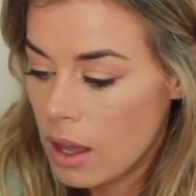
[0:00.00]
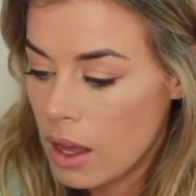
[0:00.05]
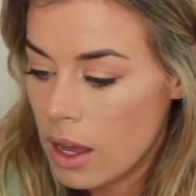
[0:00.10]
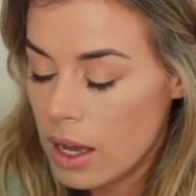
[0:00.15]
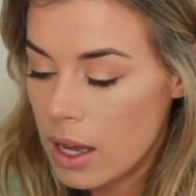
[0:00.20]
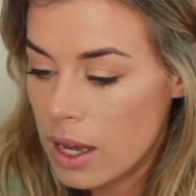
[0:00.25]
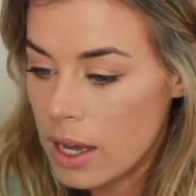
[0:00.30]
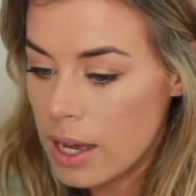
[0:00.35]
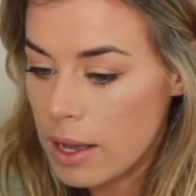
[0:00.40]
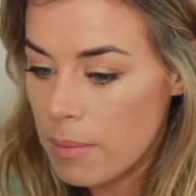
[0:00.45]

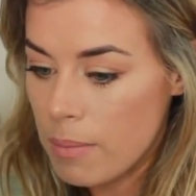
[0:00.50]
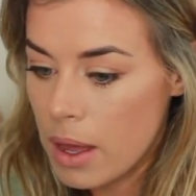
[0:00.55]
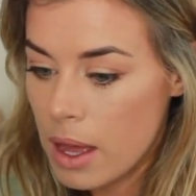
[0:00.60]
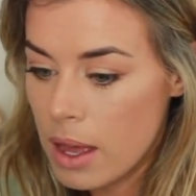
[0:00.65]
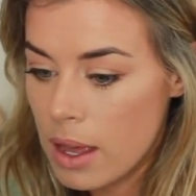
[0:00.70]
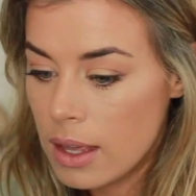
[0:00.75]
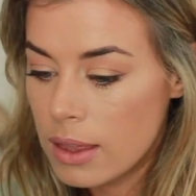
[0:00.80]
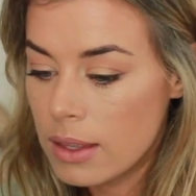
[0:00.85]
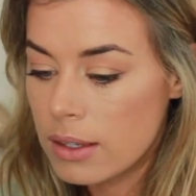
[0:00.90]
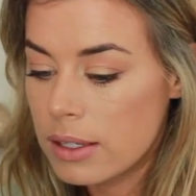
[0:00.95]
Um,
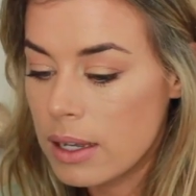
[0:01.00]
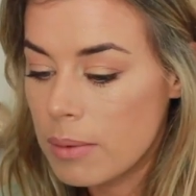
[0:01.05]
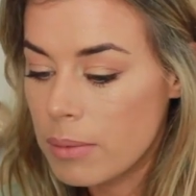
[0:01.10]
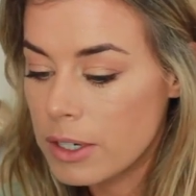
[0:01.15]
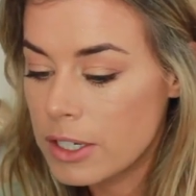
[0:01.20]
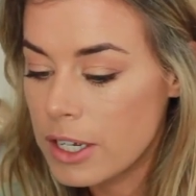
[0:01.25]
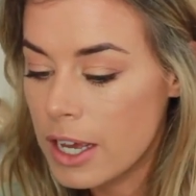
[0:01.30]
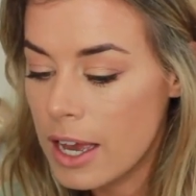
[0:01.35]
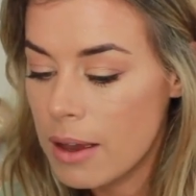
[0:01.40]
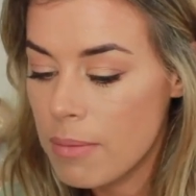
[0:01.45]
in the
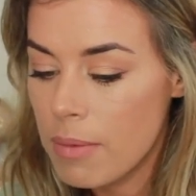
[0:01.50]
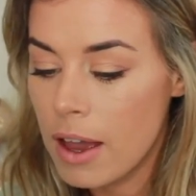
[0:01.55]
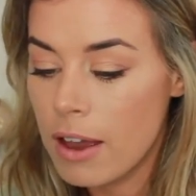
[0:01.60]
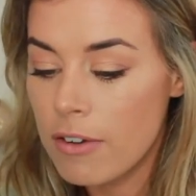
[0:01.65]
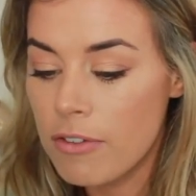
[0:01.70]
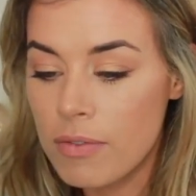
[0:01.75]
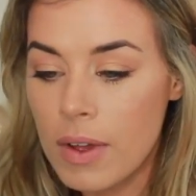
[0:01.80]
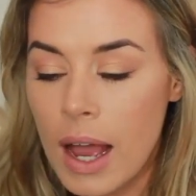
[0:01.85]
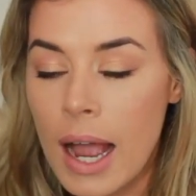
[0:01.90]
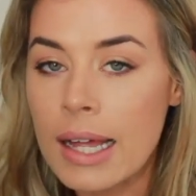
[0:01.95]
summertime,
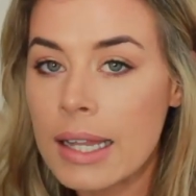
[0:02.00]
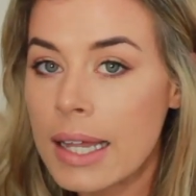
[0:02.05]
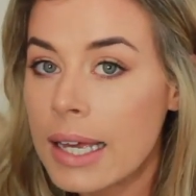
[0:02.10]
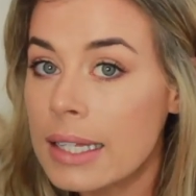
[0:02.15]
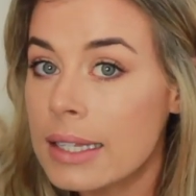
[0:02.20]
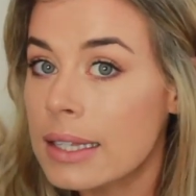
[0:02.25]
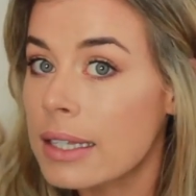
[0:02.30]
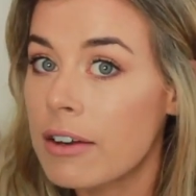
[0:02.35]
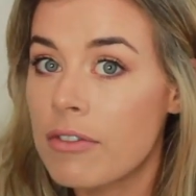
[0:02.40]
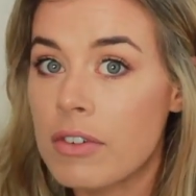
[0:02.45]
I, I
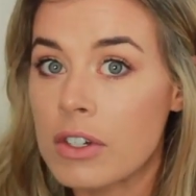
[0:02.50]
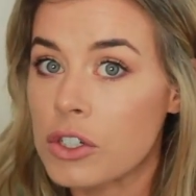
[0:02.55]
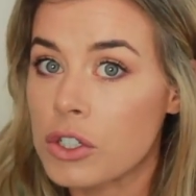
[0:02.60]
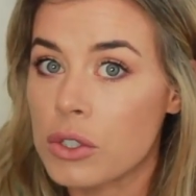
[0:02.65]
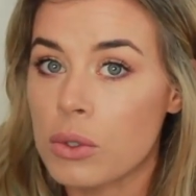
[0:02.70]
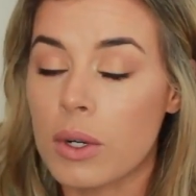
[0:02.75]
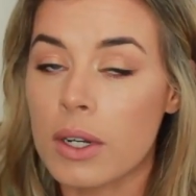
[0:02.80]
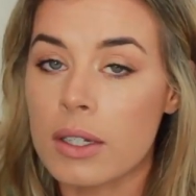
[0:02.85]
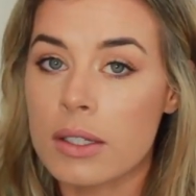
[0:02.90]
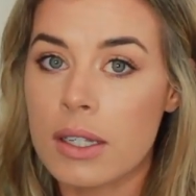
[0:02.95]
like live in
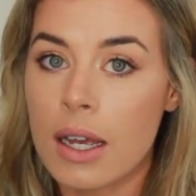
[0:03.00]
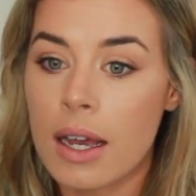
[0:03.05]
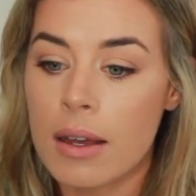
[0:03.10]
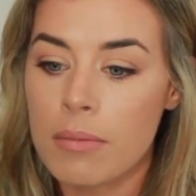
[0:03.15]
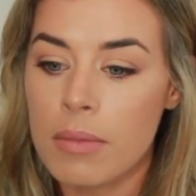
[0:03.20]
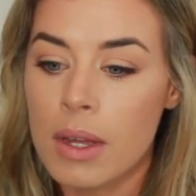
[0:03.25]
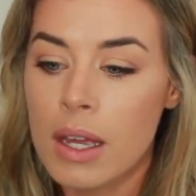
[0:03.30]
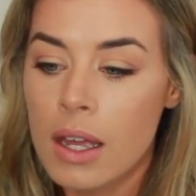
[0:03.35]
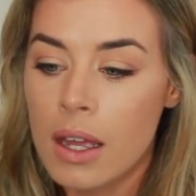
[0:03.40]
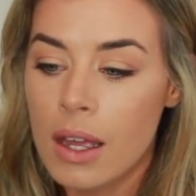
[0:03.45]
shorts.
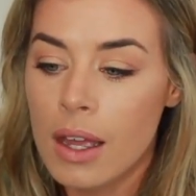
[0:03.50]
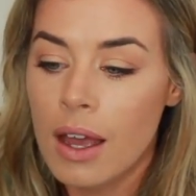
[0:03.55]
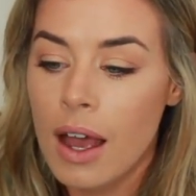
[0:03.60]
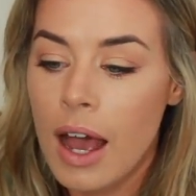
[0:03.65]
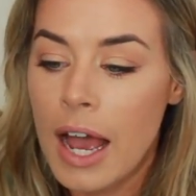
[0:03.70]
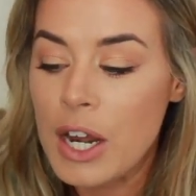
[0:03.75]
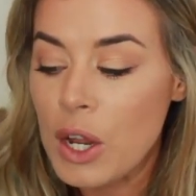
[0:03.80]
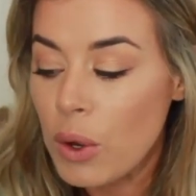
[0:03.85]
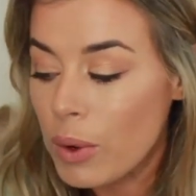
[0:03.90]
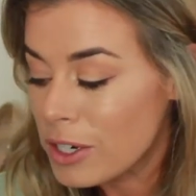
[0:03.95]
I'm, um,
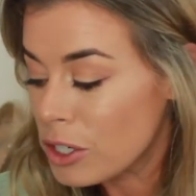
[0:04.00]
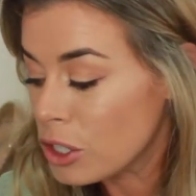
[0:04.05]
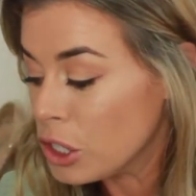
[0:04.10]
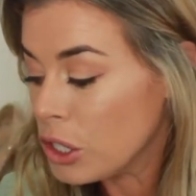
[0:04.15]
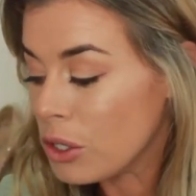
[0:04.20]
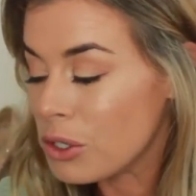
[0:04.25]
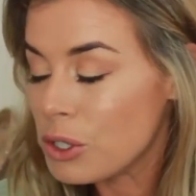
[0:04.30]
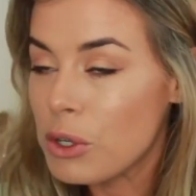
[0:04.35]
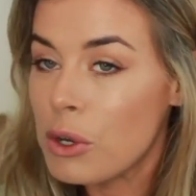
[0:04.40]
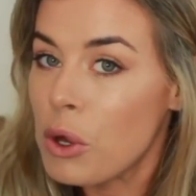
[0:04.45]
I know I just
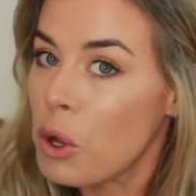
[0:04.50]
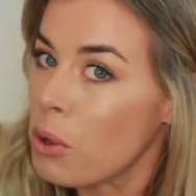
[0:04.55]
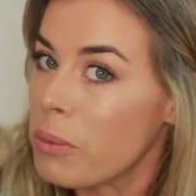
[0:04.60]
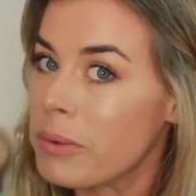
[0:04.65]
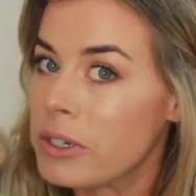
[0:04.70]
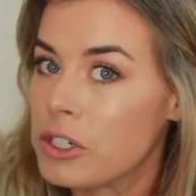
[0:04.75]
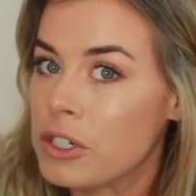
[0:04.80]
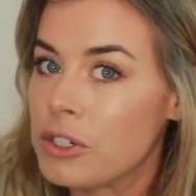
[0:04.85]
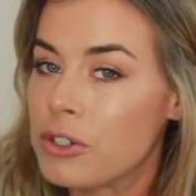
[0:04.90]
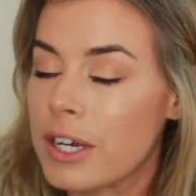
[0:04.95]
showed you a whole
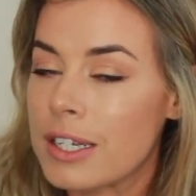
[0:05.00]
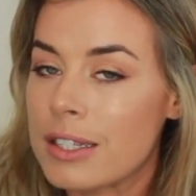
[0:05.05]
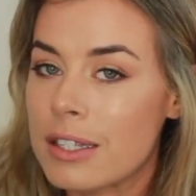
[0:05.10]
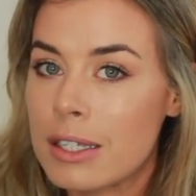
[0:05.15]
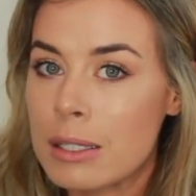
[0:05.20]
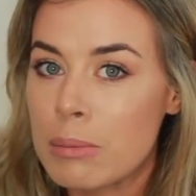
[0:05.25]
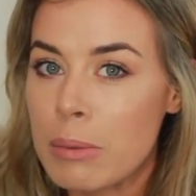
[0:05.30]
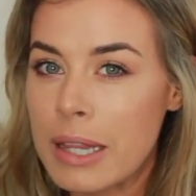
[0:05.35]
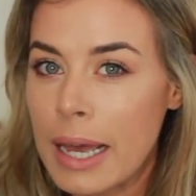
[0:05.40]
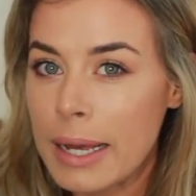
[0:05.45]
bunch of
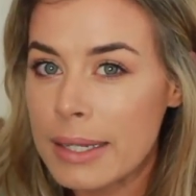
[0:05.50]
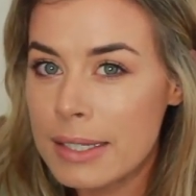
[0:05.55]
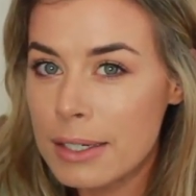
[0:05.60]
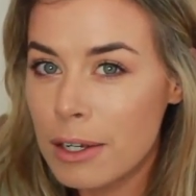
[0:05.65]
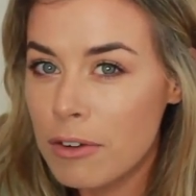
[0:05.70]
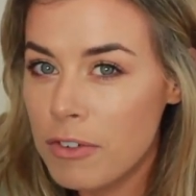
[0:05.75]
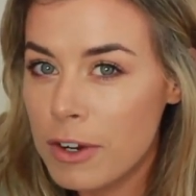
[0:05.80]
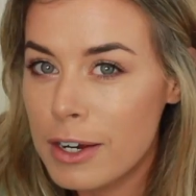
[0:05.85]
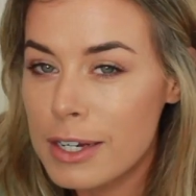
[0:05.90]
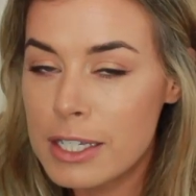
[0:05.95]
dresses, but that's
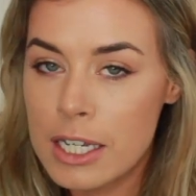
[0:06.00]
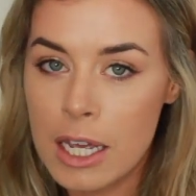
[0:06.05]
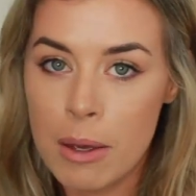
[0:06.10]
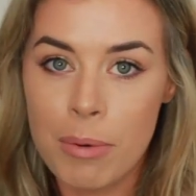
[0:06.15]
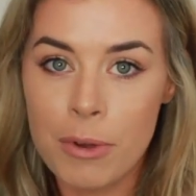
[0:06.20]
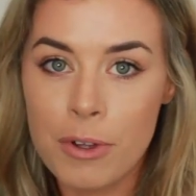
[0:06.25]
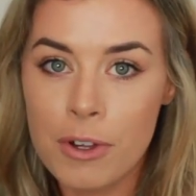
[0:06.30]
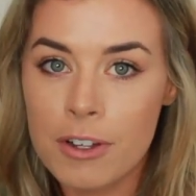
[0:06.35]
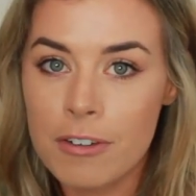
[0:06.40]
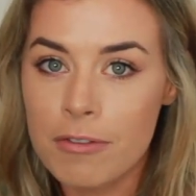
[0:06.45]
not very
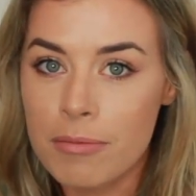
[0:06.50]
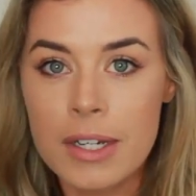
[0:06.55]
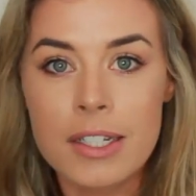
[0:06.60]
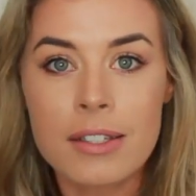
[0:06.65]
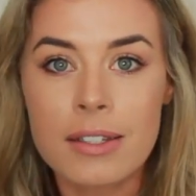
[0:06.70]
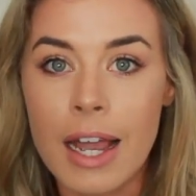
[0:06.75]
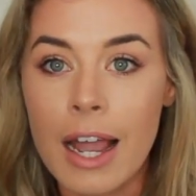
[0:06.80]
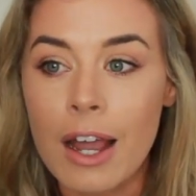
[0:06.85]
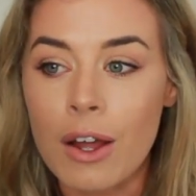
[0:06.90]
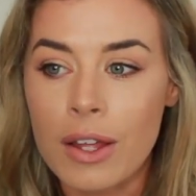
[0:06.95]
typical of my
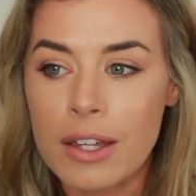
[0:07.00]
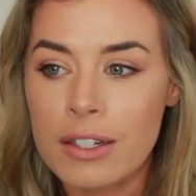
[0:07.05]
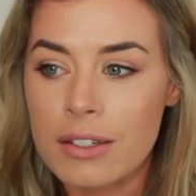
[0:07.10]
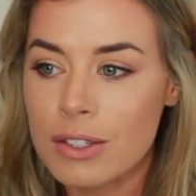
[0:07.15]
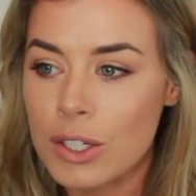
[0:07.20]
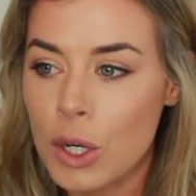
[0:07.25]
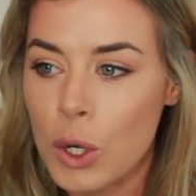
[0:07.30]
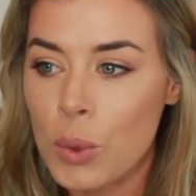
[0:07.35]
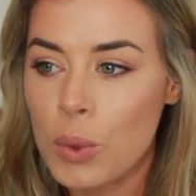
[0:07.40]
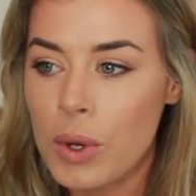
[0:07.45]
style. I
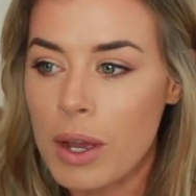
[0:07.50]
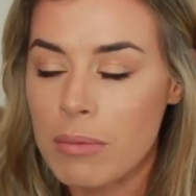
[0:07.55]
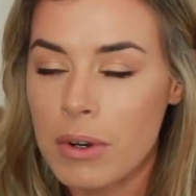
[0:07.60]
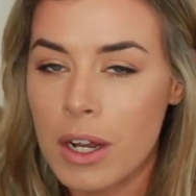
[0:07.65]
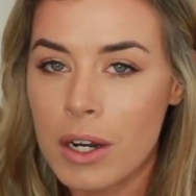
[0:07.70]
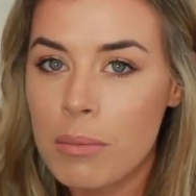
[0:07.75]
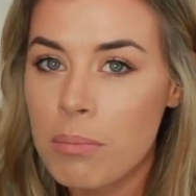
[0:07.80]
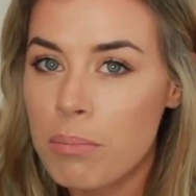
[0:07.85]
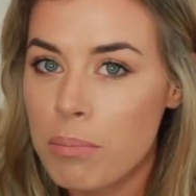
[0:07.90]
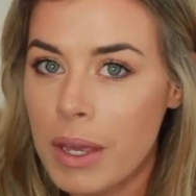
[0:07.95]
don't, I'm
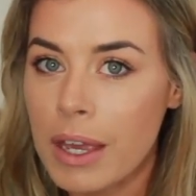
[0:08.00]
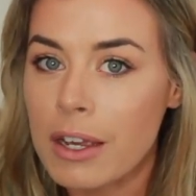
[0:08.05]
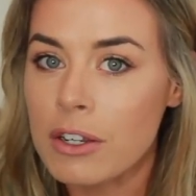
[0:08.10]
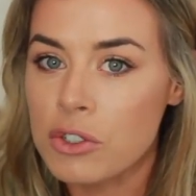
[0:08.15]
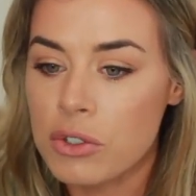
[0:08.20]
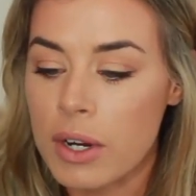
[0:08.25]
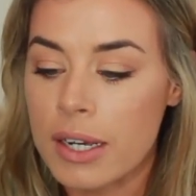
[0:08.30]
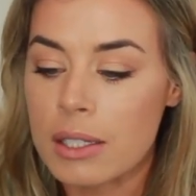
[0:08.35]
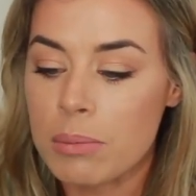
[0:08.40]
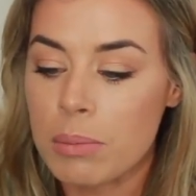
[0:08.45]
not a big
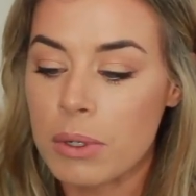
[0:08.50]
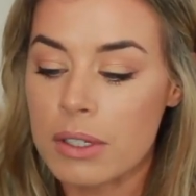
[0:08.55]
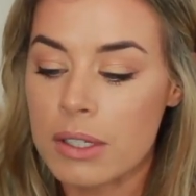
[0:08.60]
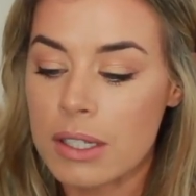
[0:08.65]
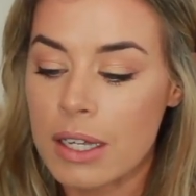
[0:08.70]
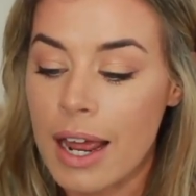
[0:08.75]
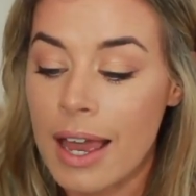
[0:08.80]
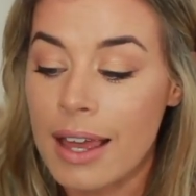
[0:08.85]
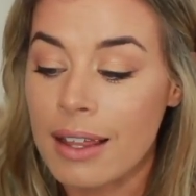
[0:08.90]
dress person.